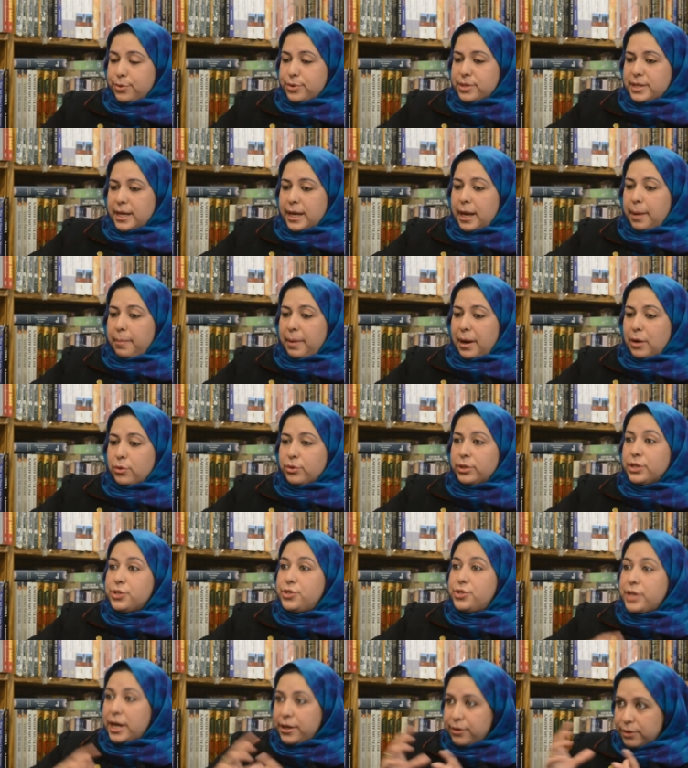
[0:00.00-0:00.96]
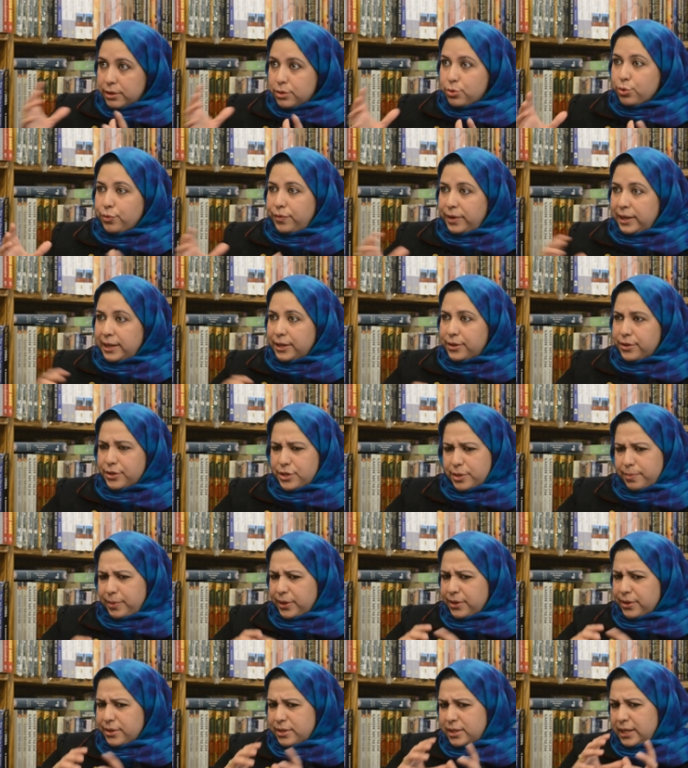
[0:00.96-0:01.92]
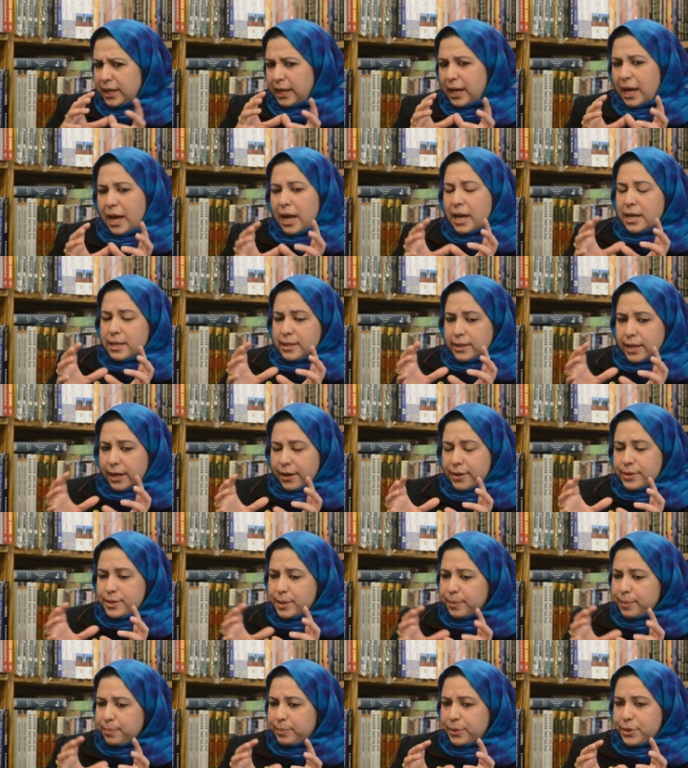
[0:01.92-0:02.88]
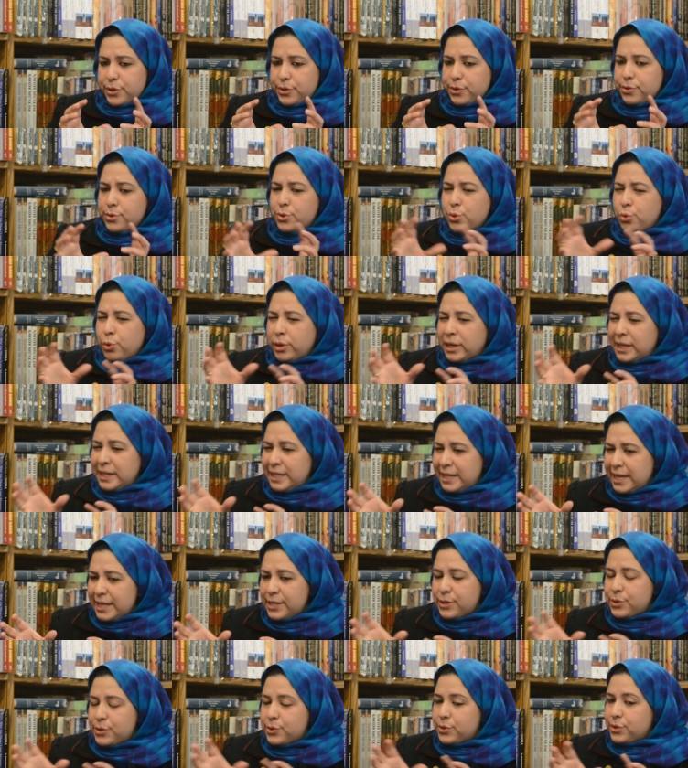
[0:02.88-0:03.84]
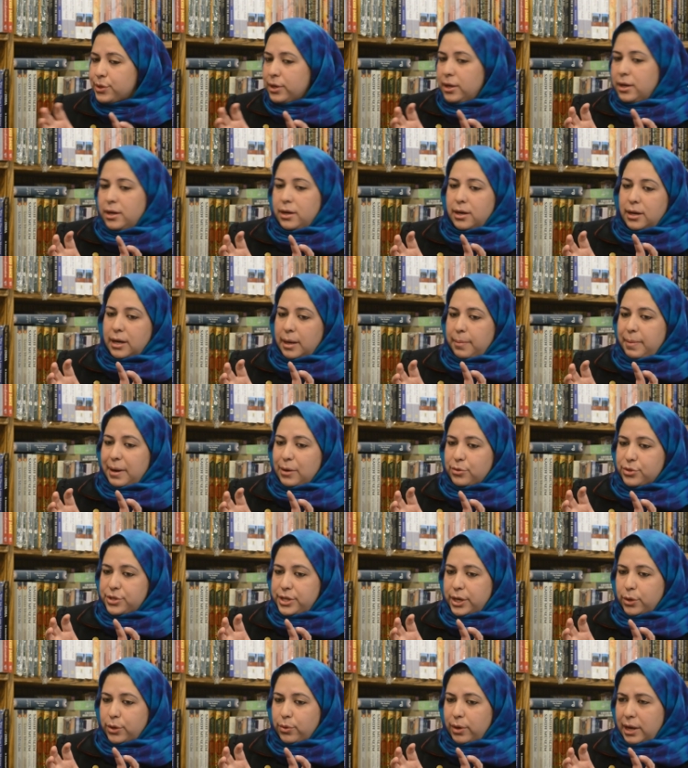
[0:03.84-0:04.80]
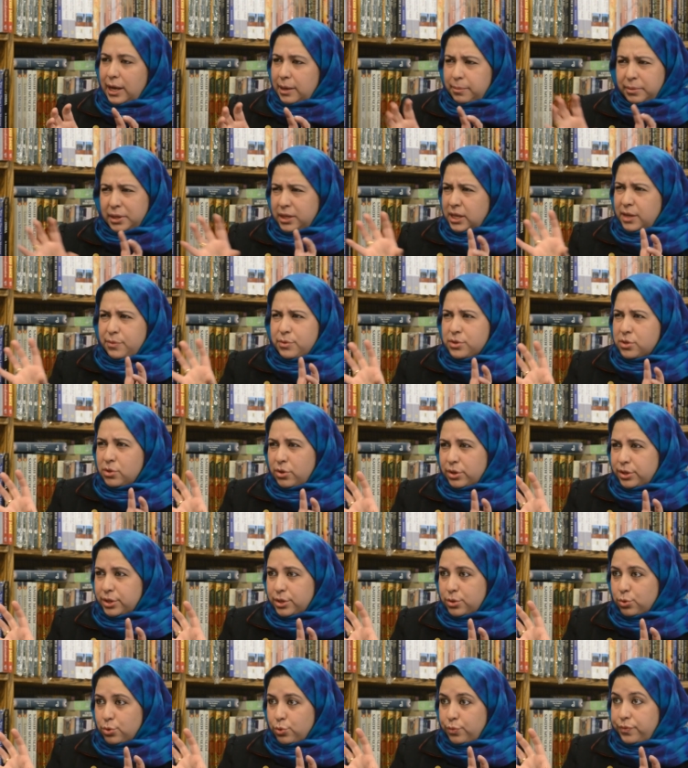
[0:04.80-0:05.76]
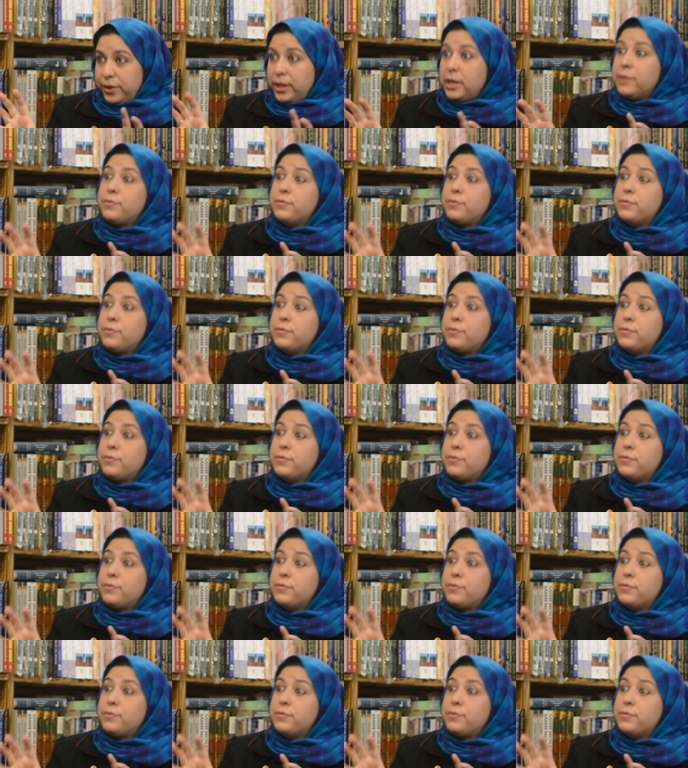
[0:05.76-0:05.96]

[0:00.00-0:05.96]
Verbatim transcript: you say about the general Sufi literature, because see, there are some persons who contest uh, about Sheikh Alam that he was not a Sufi.